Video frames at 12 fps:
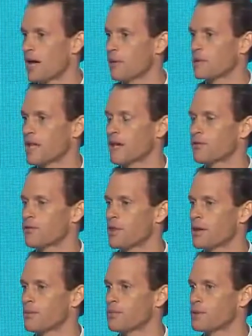I would like for
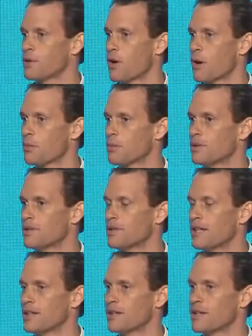them to grow up,
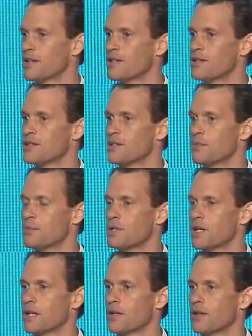and their kids in
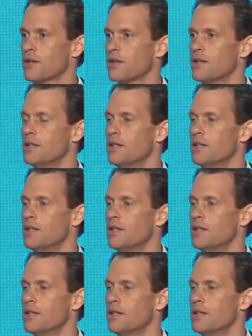particular,